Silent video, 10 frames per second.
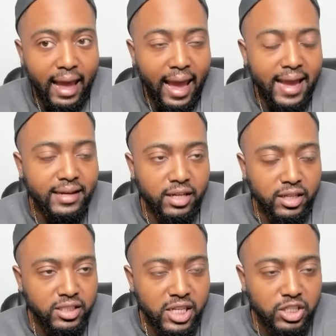hey, the
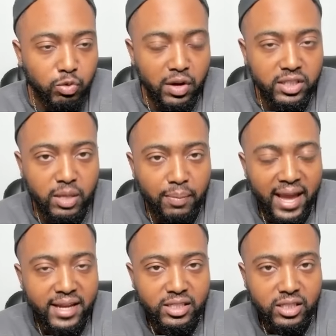constituents, the
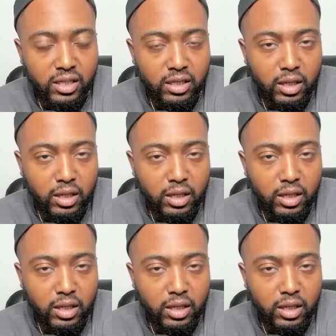base, the